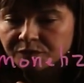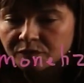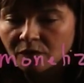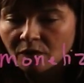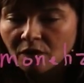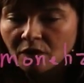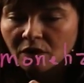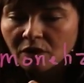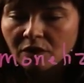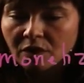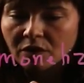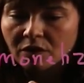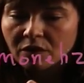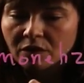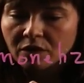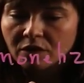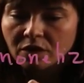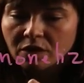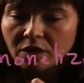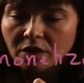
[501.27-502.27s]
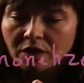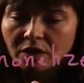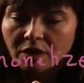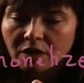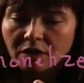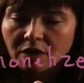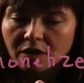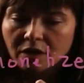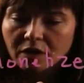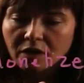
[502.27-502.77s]

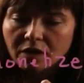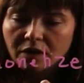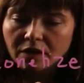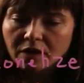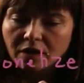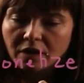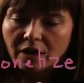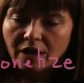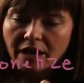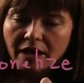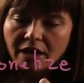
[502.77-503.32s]
No one is speaking in this clip.